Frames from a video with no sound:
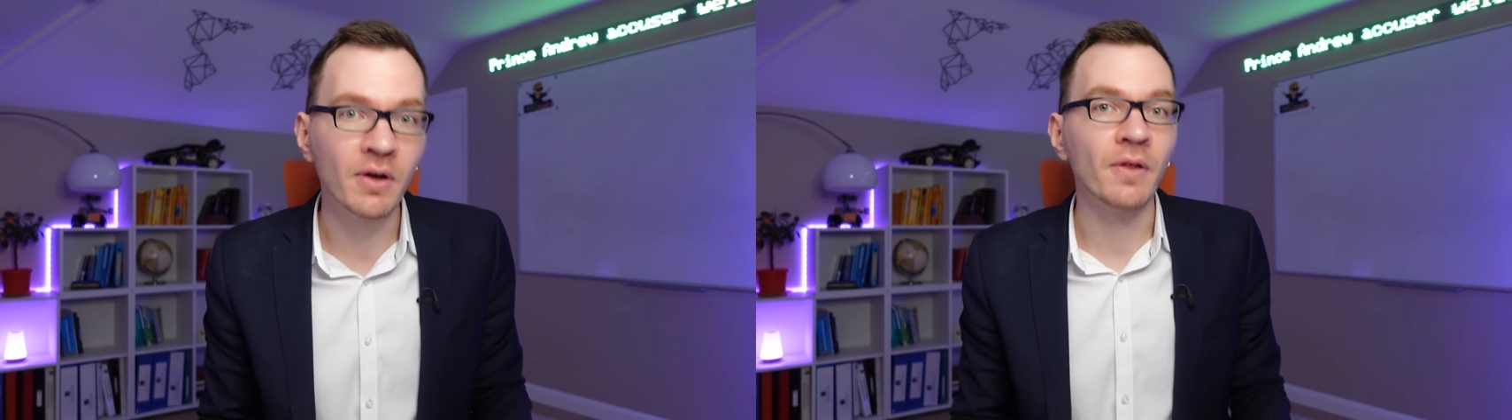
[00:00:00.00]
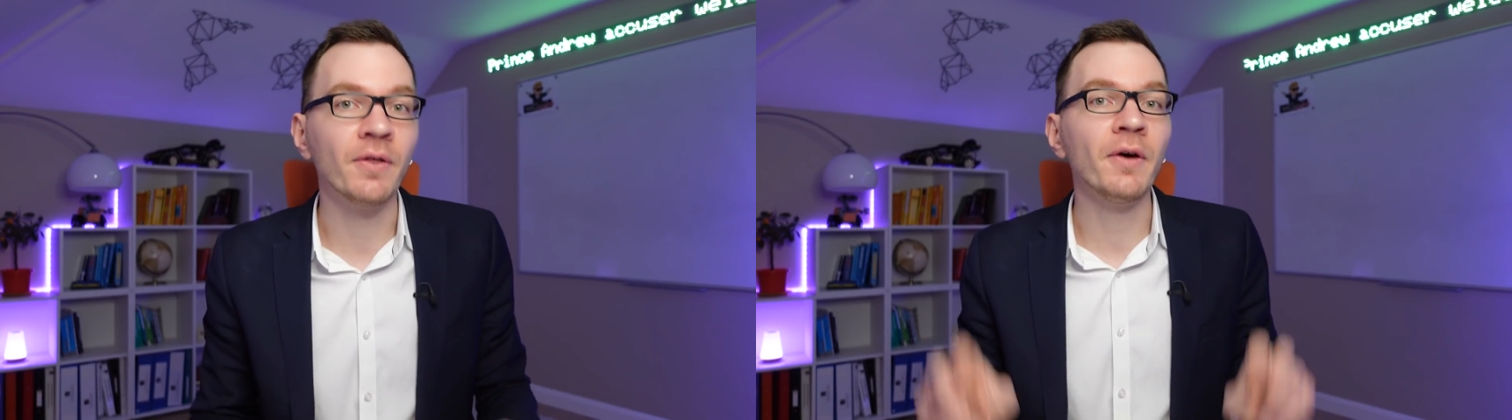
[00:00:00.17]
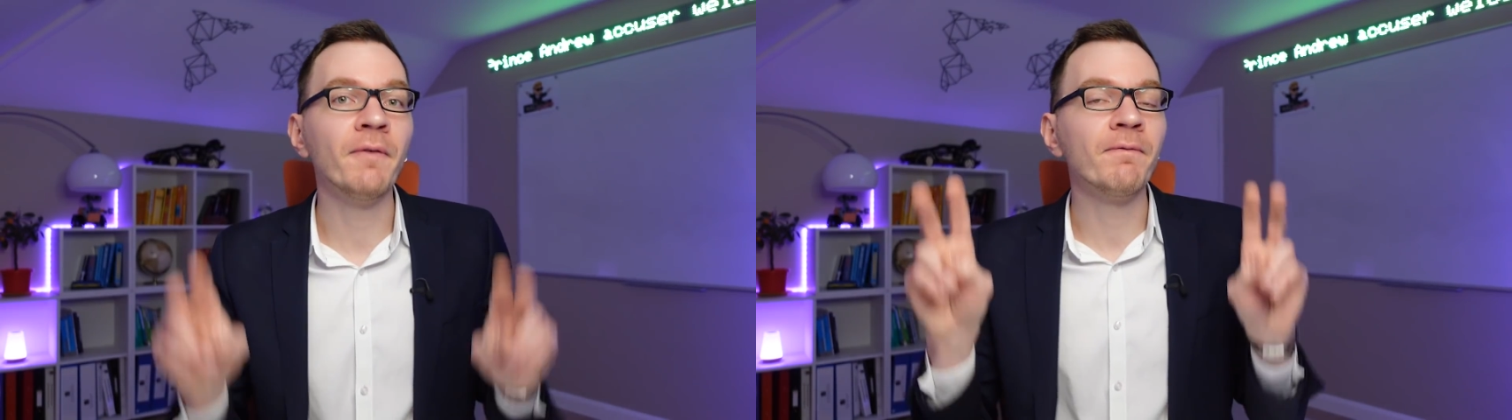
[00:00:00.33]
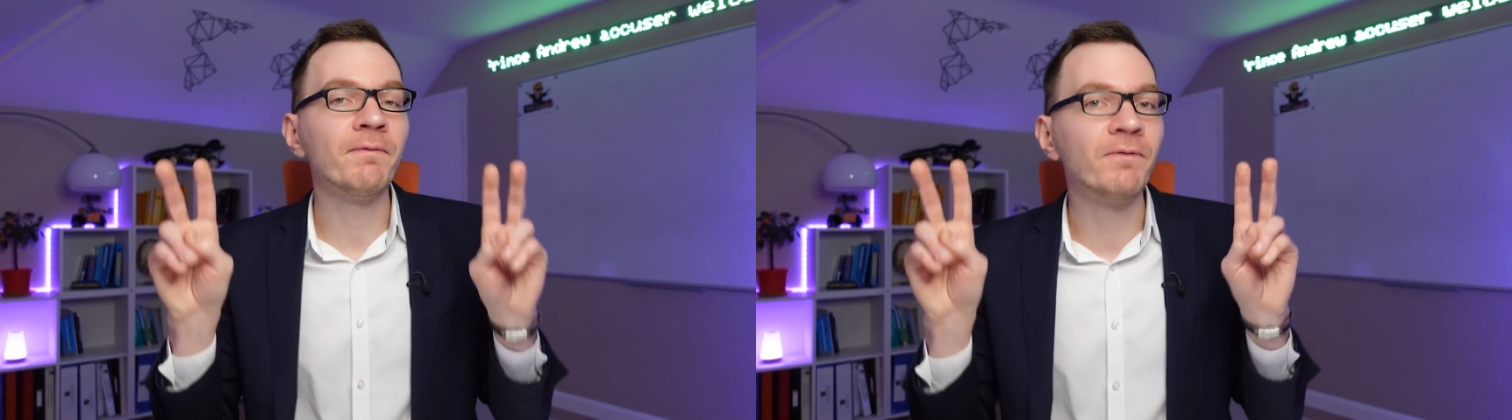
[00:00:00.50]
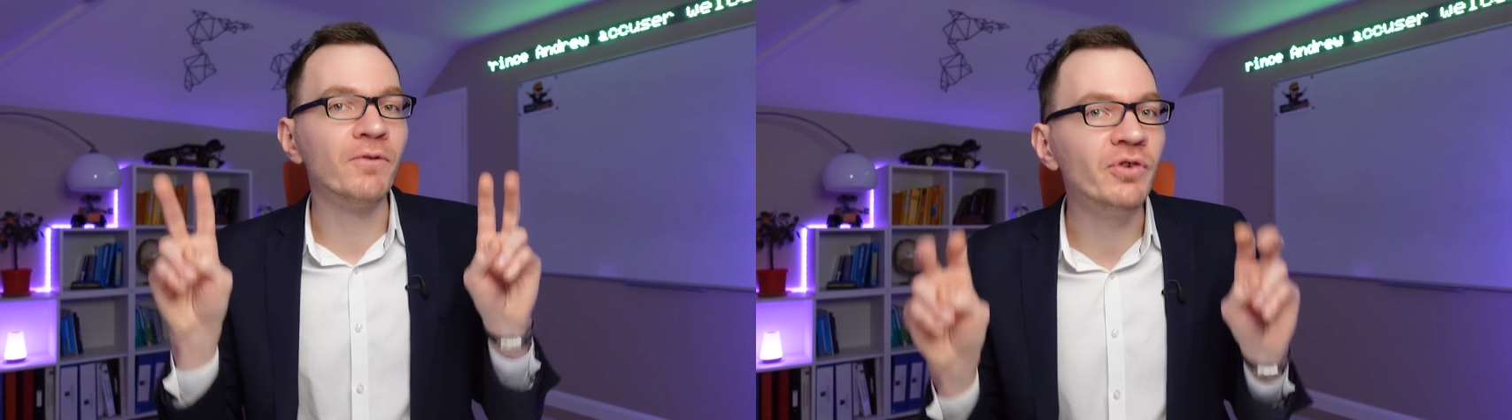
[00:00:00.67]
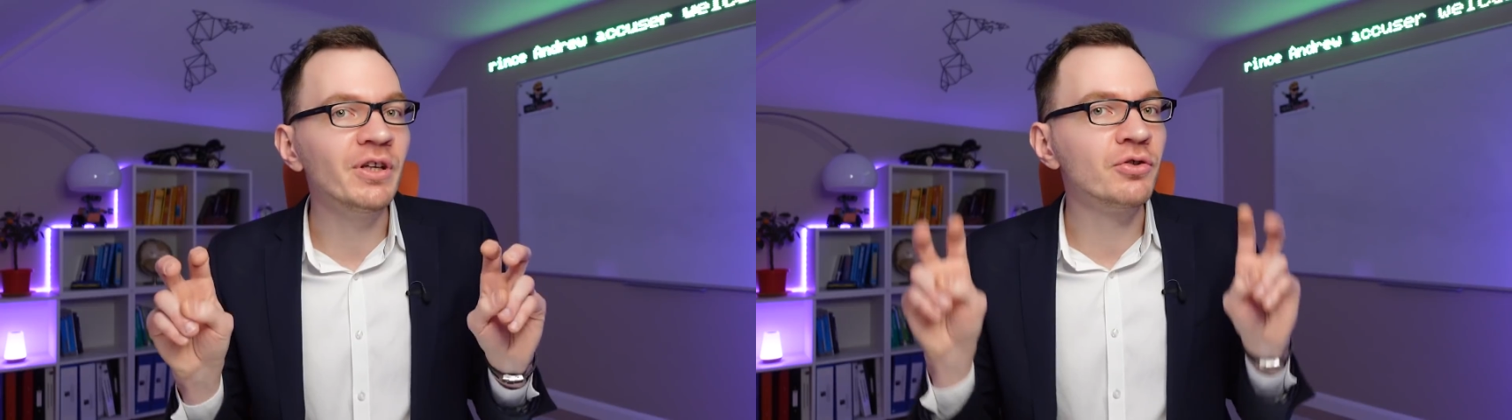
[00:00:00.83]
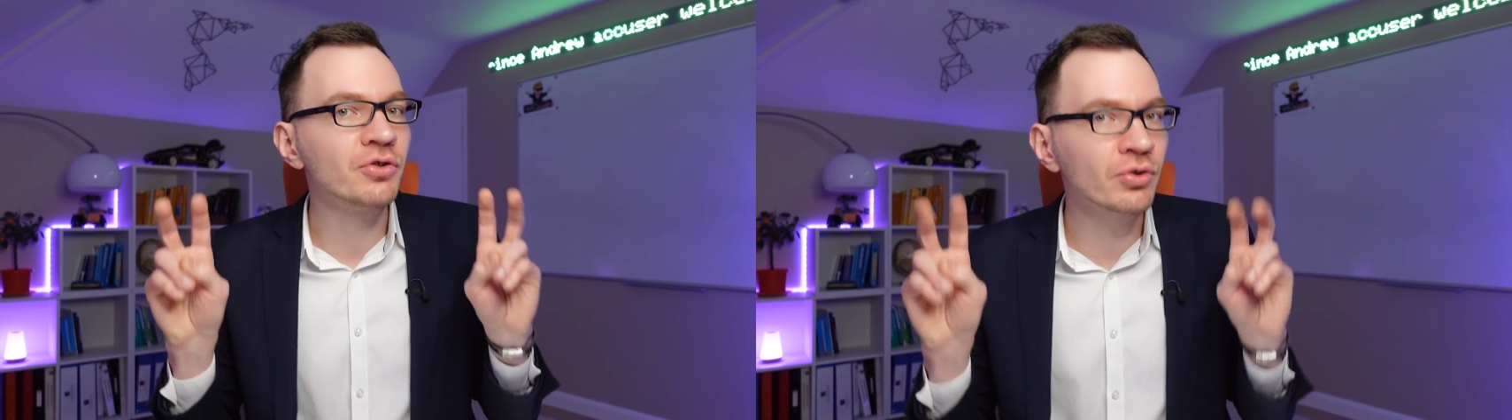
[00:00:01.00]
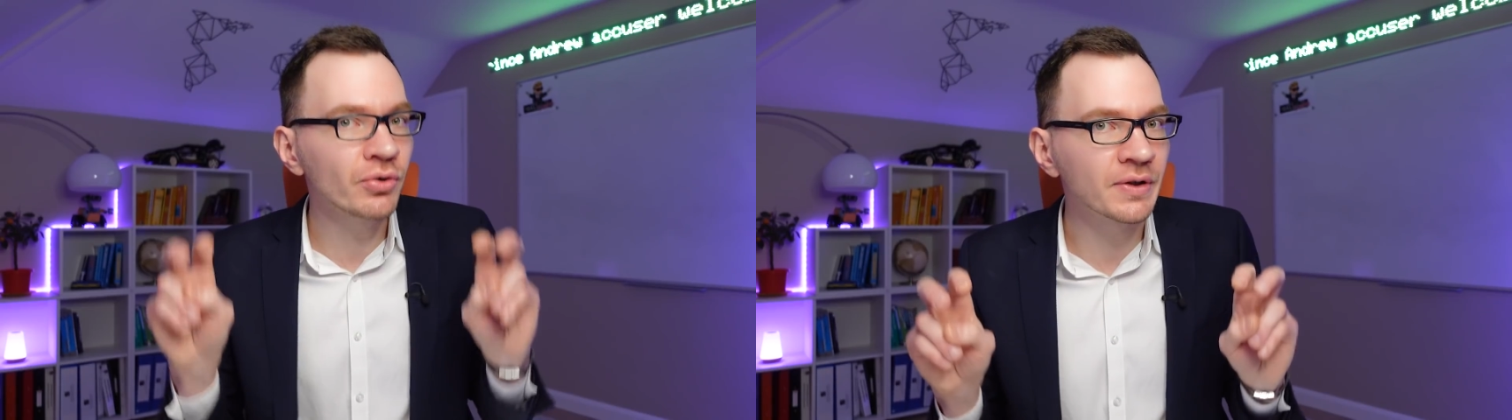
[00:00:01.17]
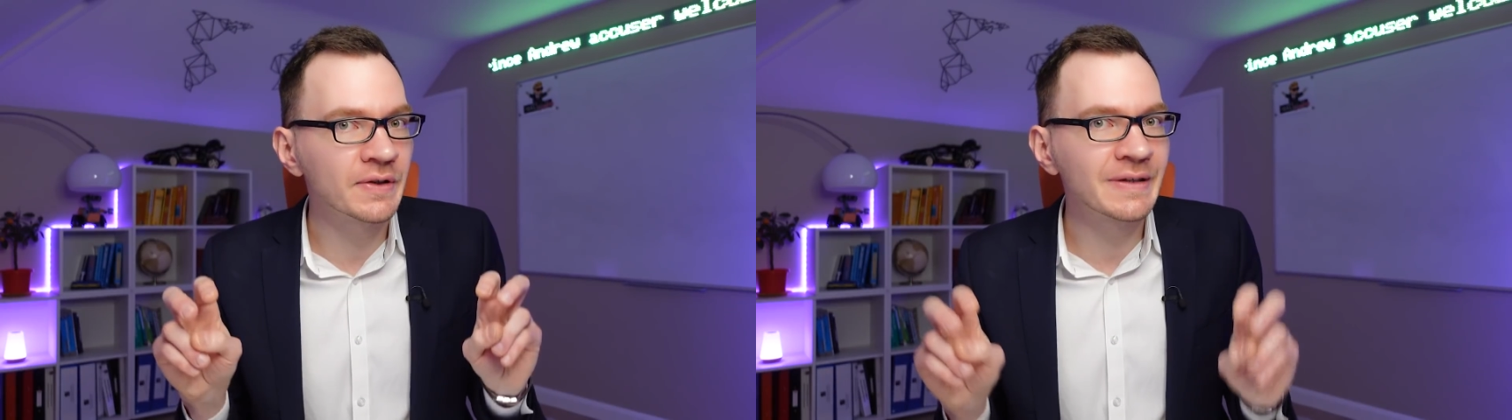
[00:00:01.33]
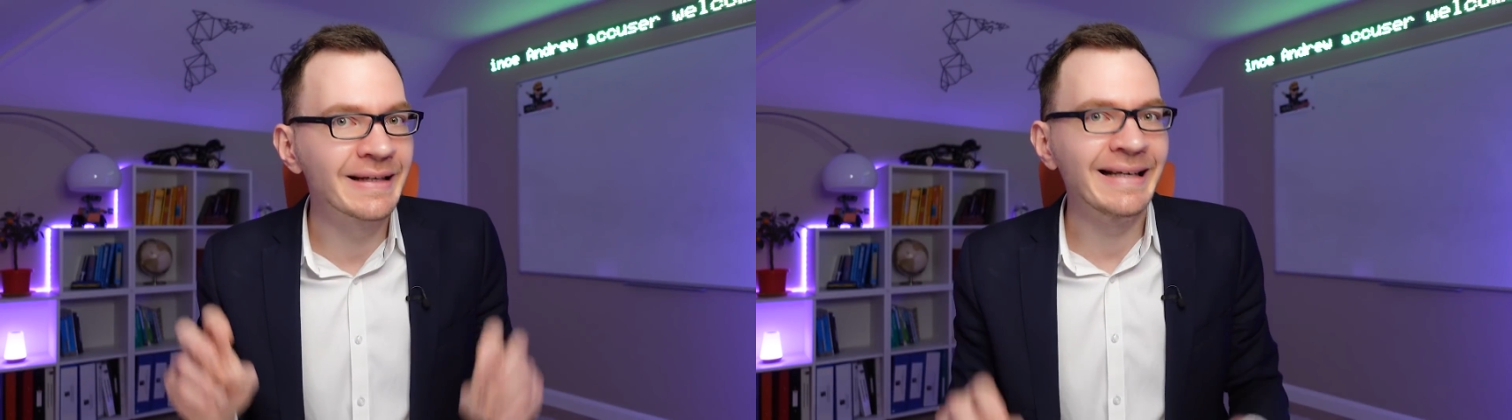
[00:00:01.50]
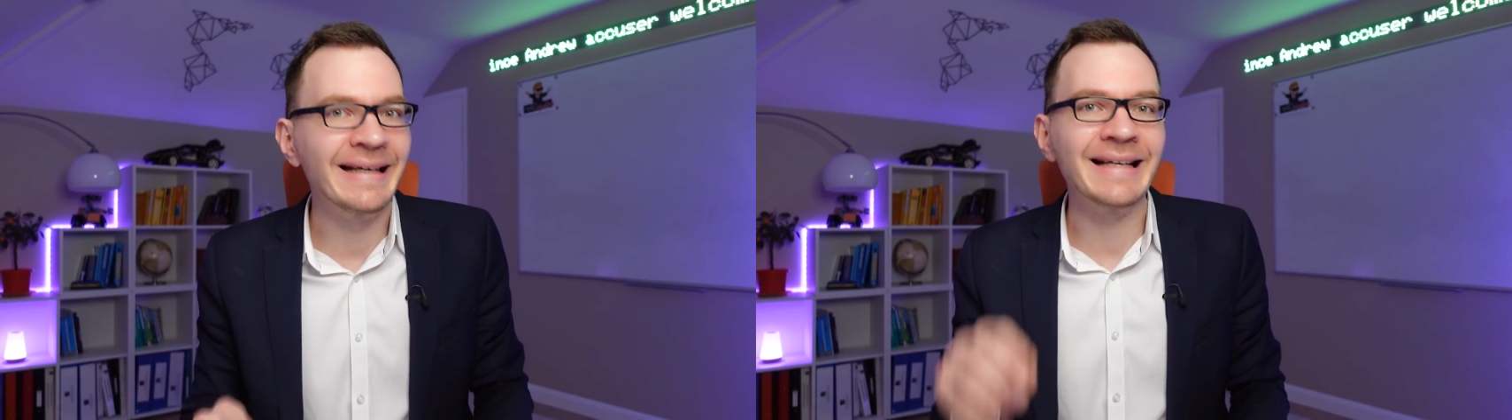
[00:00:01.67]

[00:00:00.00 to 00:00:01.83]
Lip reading: The free insurance